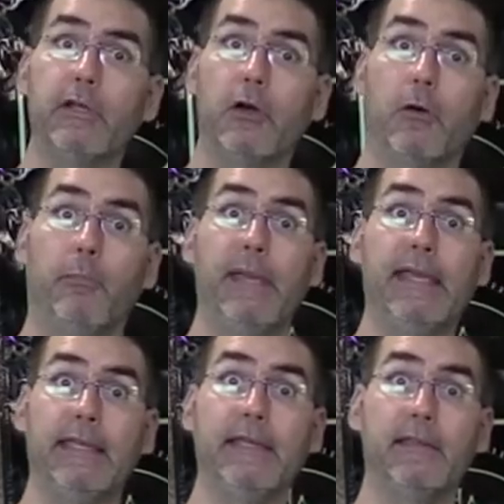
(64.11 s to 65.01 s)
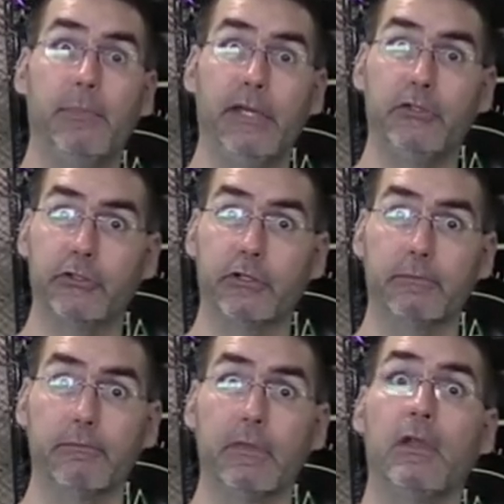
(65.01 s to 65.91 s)
we call picking the pitcher,
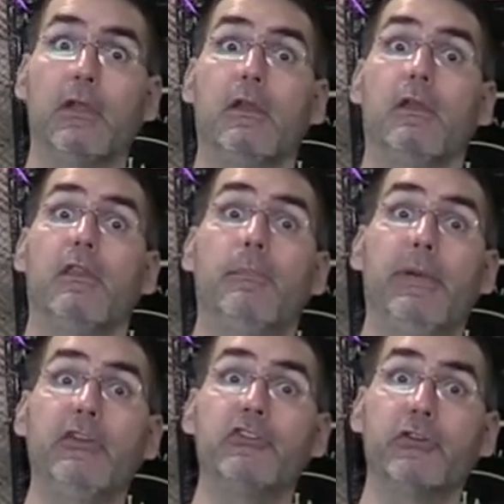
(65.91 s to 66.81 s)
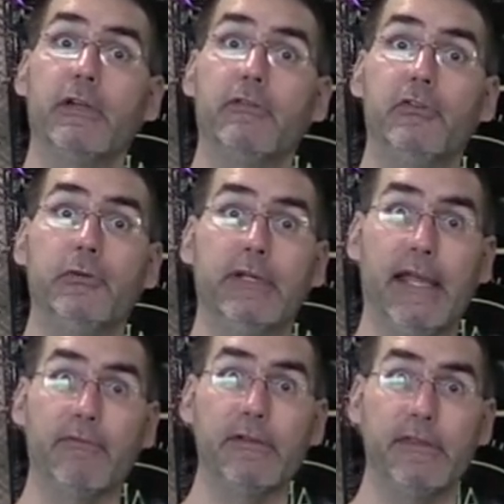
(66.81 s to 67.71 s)
the pitcher is
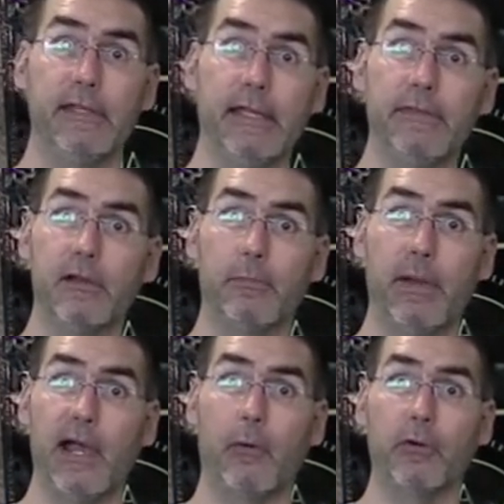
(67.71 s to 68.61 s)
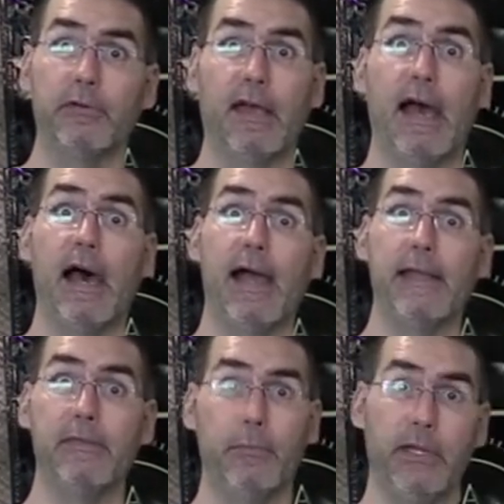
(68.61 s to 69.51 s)
doing everything in their power to
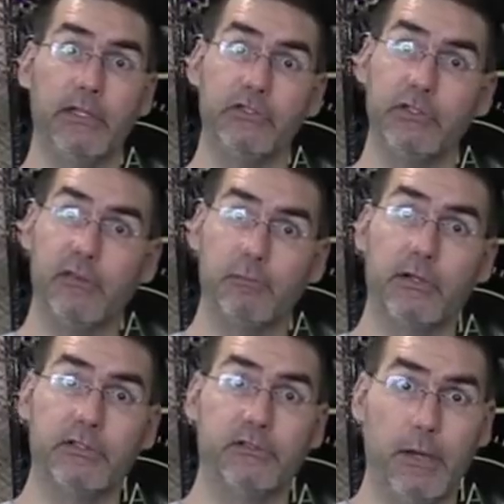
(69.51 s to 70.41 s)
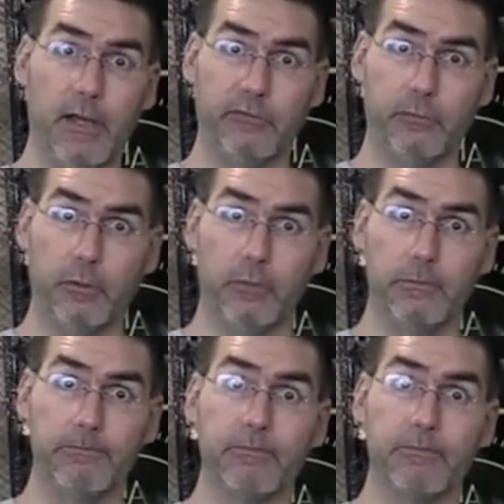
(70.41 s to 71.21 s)
hide the pitch as much as possible.